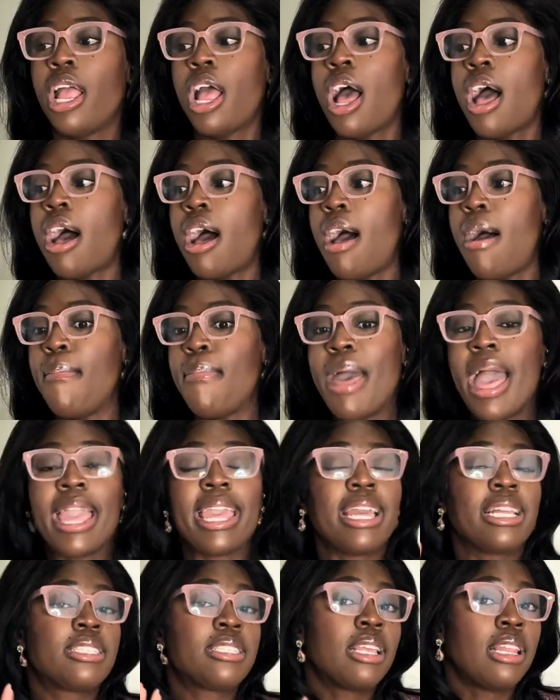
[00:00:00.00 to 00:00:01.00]
I
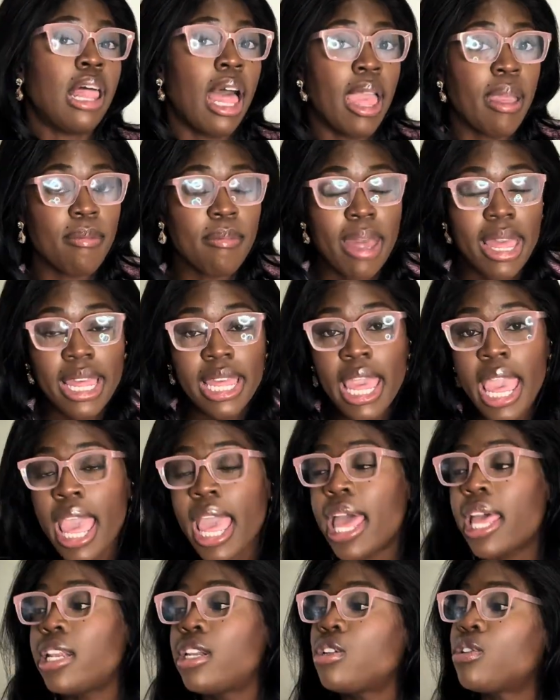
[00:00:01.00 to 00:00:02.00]
get to light my
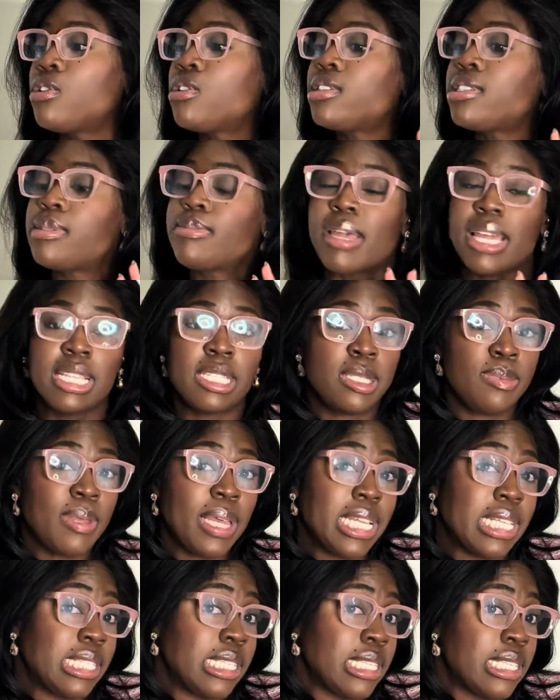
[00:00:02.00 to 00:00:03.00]
candles, my
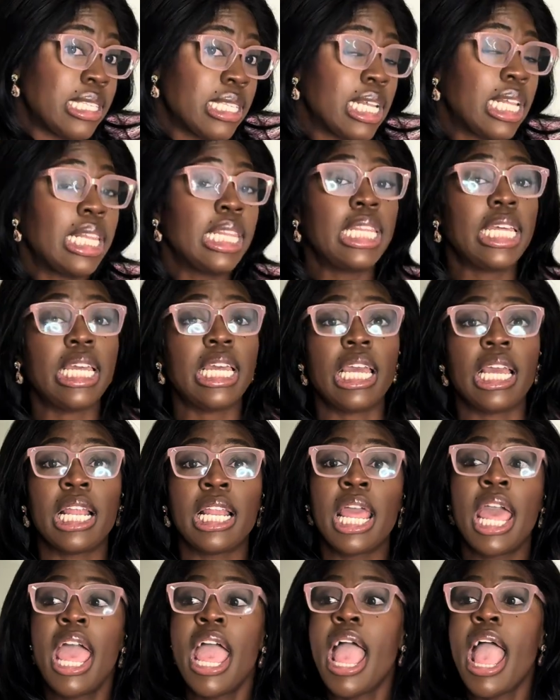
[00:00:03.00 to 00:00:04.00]
space is
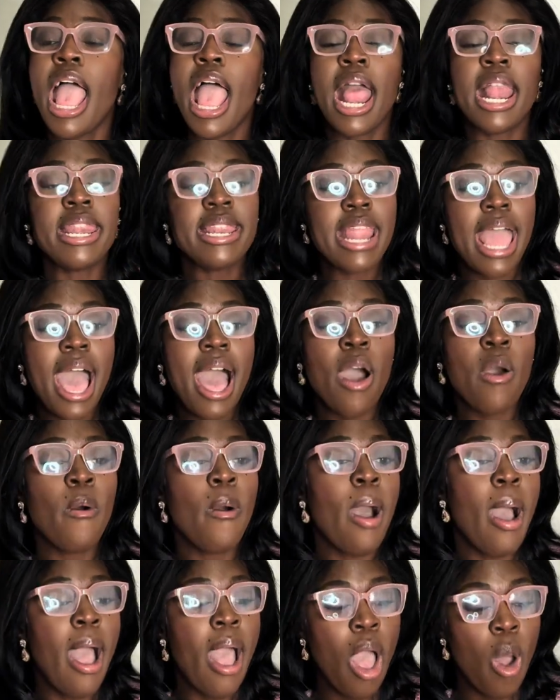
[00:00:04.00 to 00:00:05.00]
clean. And
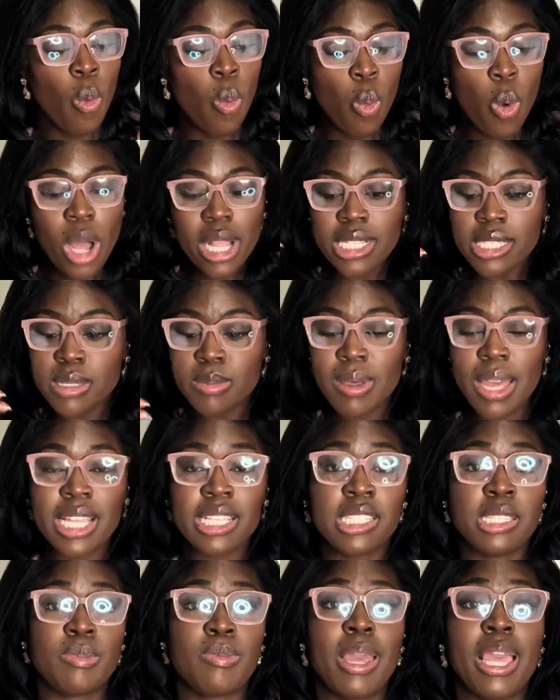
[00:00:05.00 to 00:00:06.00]
now, once my
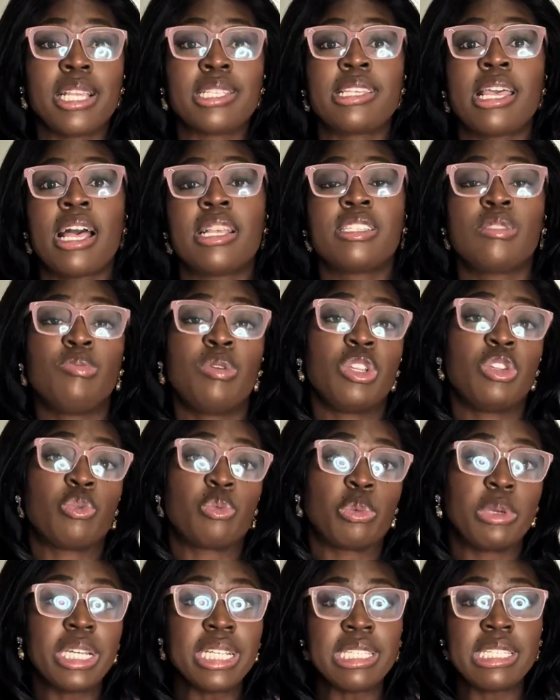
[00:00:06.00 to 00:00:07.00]
space has been
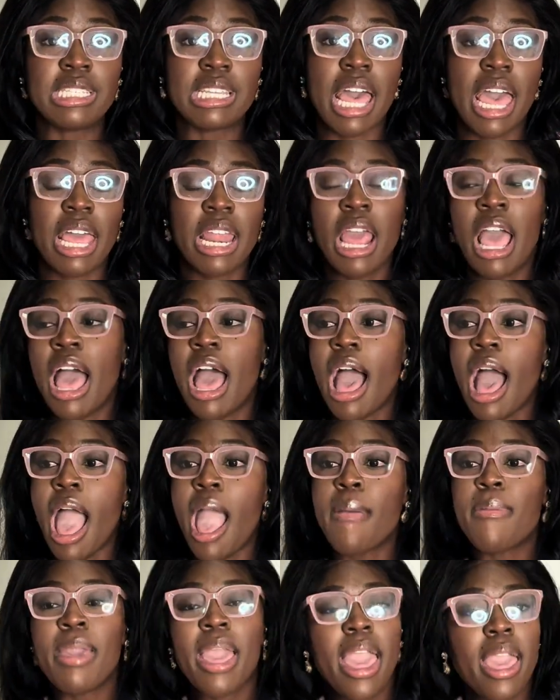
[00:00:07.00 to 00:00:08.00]
reset,
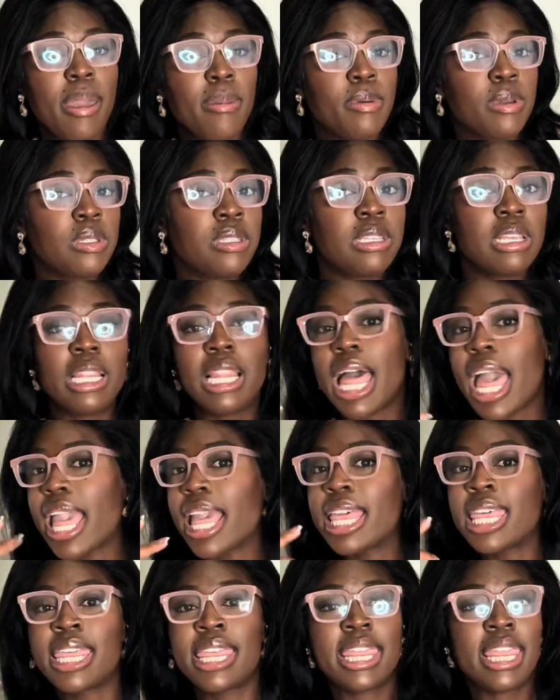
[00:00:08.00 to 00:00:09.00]
I'm able to
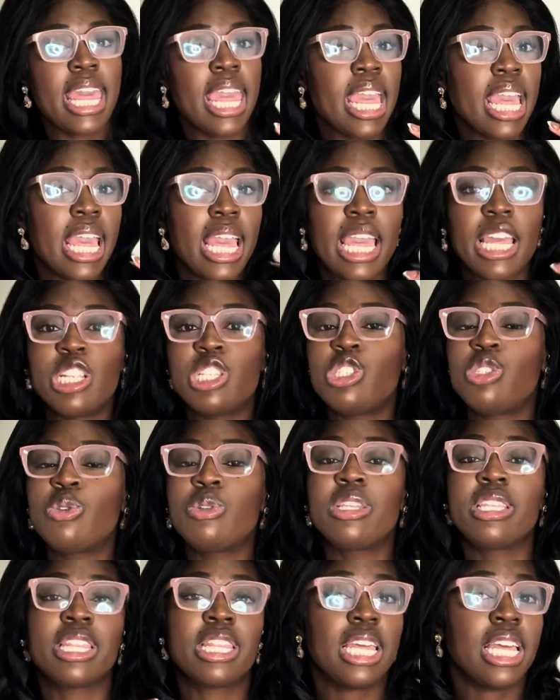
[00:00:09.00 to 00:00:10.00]
think and do
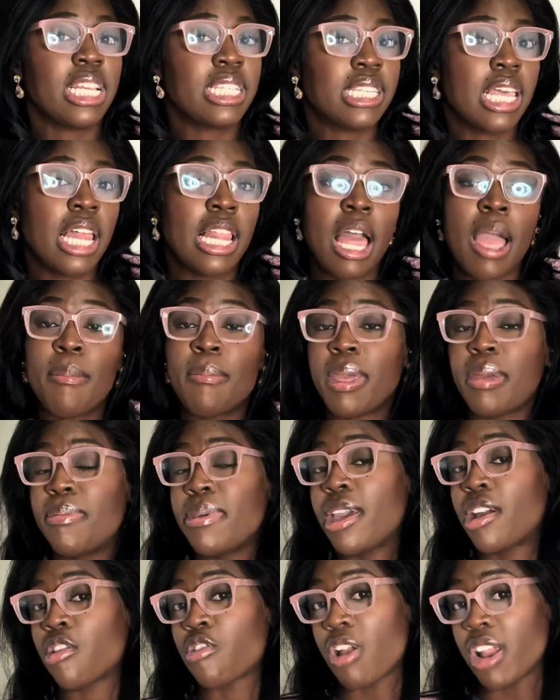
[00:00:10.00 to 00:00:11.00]
the things I like.
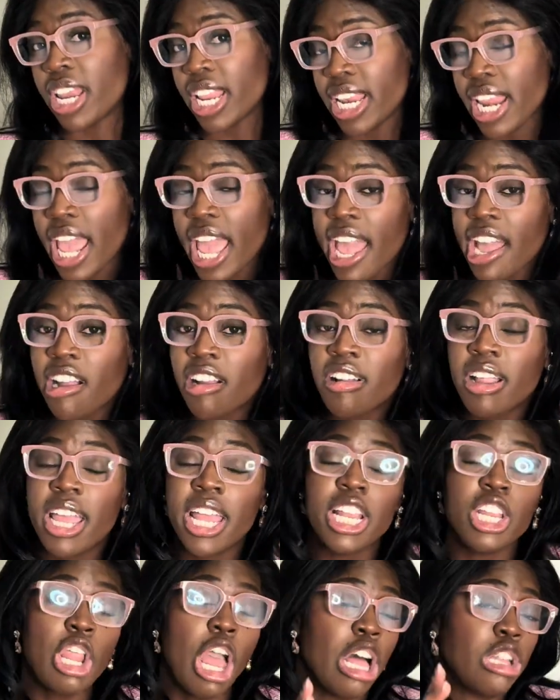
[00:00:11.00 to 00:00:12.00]
Maybe I run an
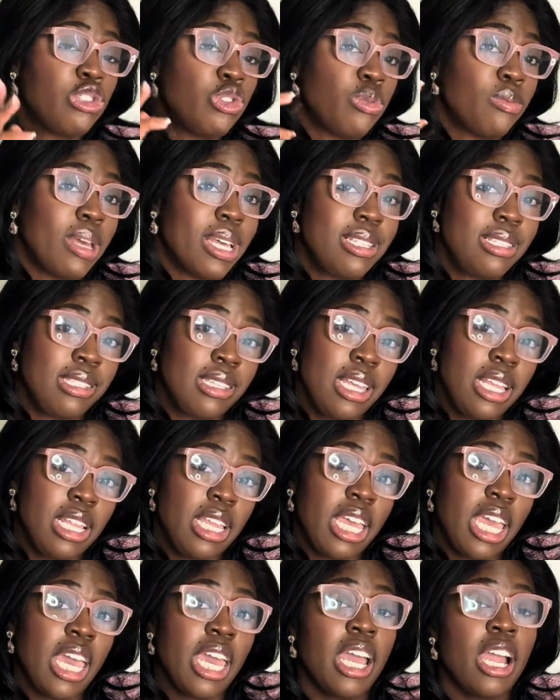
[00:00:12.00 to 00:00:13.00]
errand, I'll do my
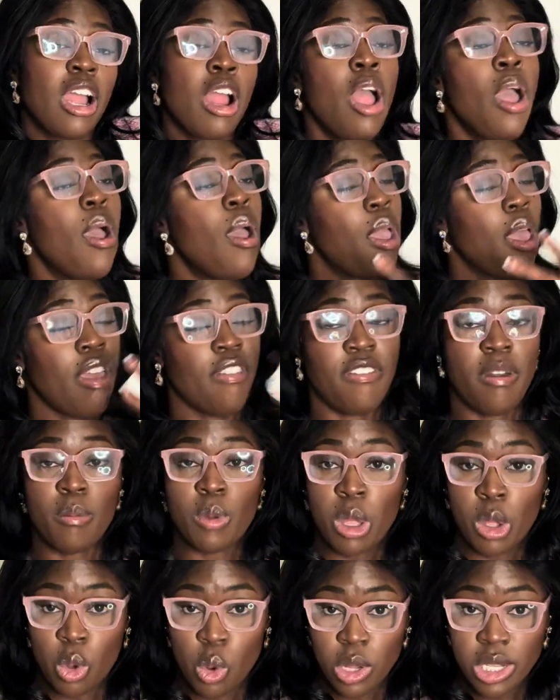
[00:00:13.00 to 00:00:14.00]
skincare. If
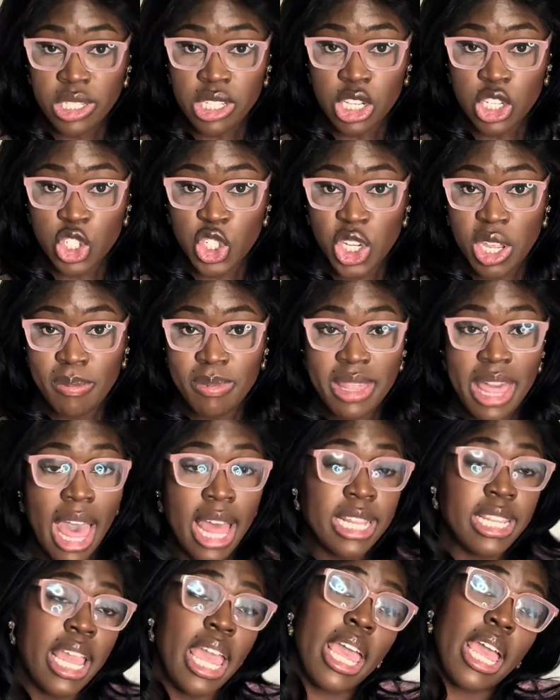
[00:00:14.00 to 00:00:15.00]
I'm going to the gym
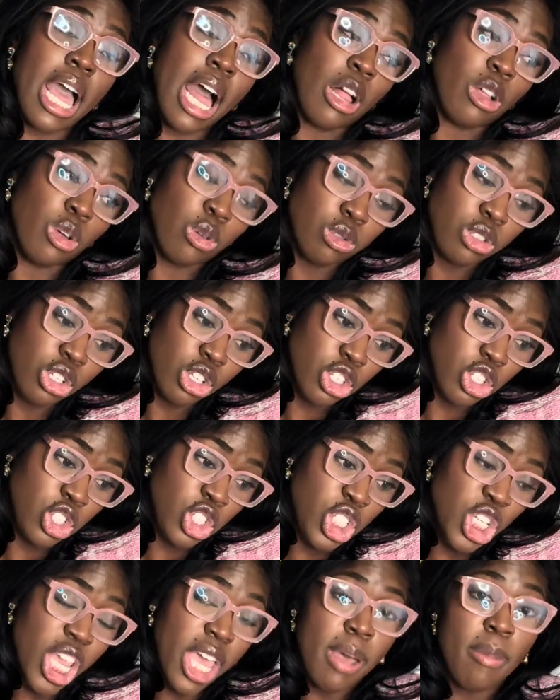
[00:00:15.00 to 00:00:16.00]
that day, I'll go to the
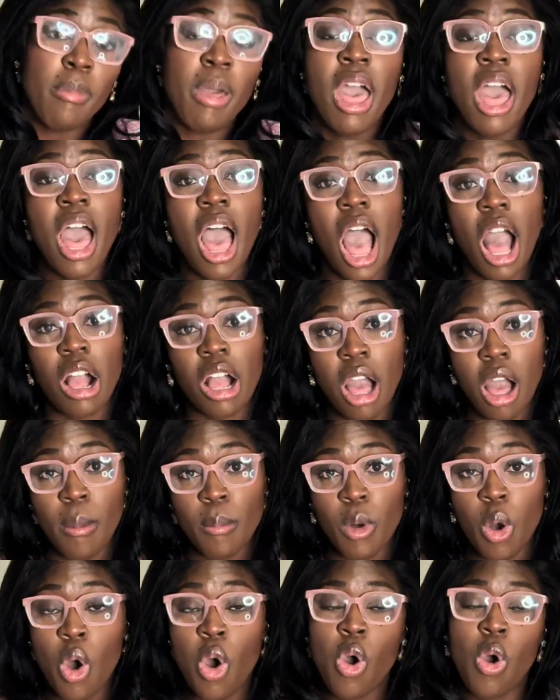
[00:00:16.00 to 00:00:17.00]
gym. I'll
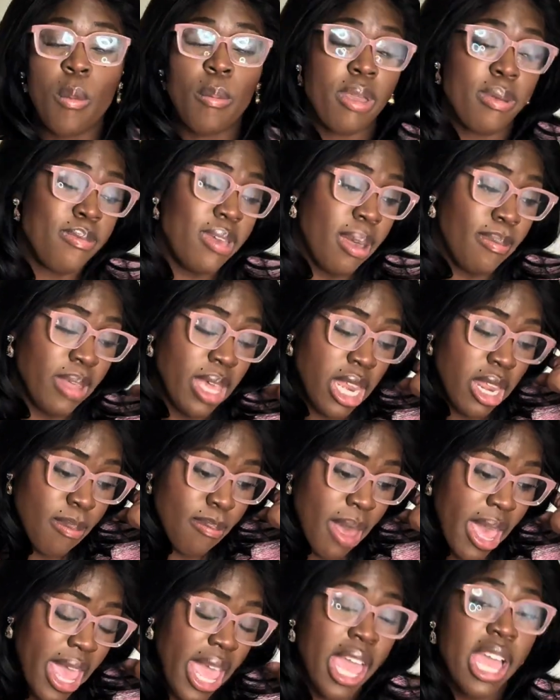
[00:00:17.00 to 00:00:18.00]
come home, maybe I'm getting
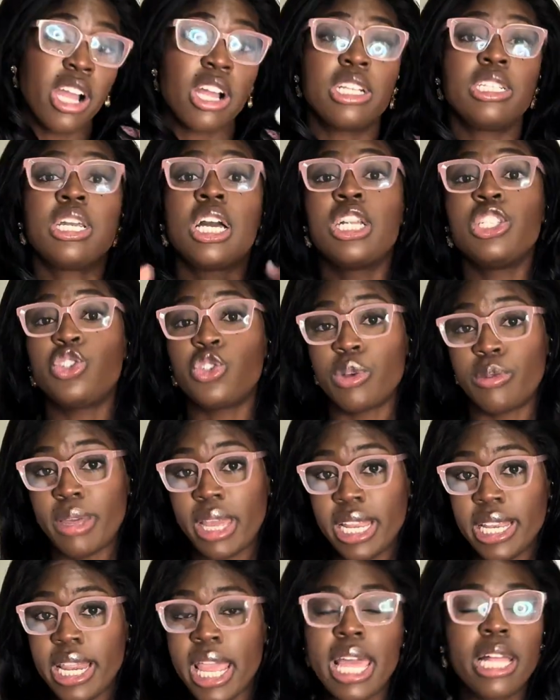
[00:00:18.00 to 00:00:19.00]
my hair done, doing my
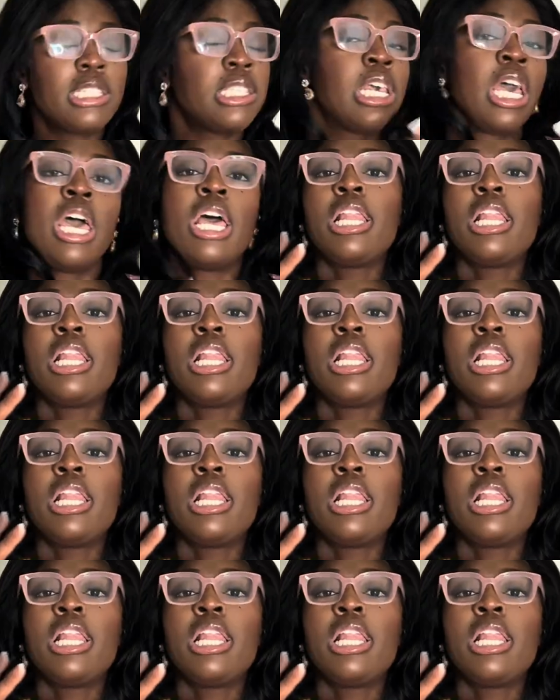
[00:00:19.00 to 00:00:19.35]
nails.